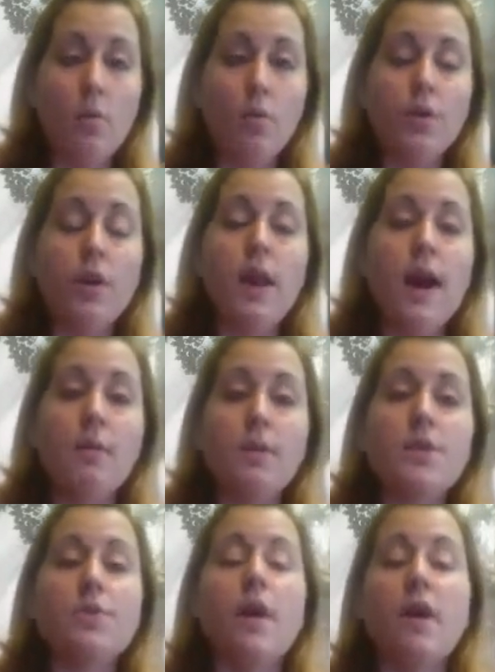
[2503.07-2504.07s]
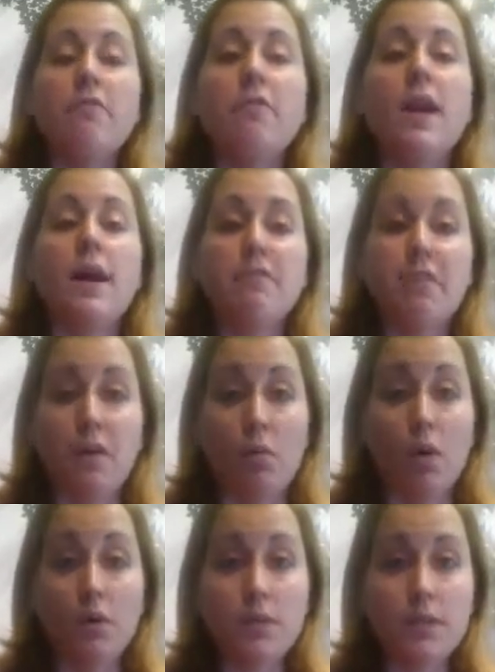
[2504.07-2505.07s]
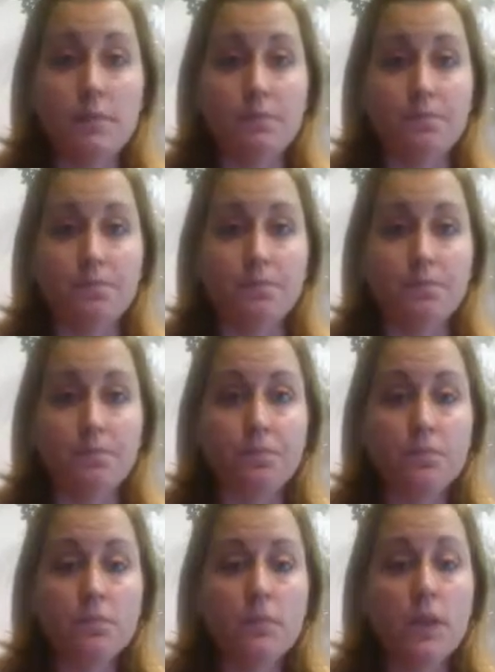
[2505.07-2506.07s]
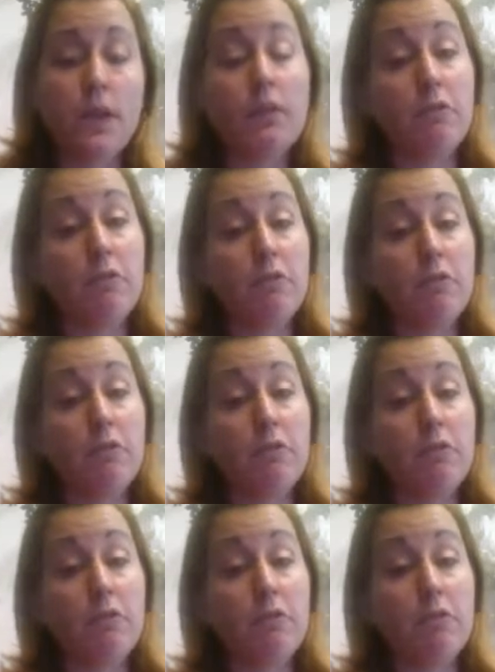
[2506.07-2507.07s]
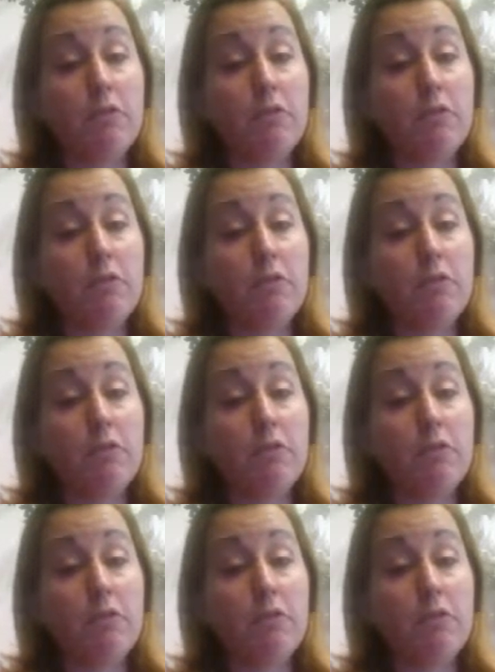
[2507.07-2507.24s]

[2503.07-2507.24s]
would allow me to have the life I want in the future.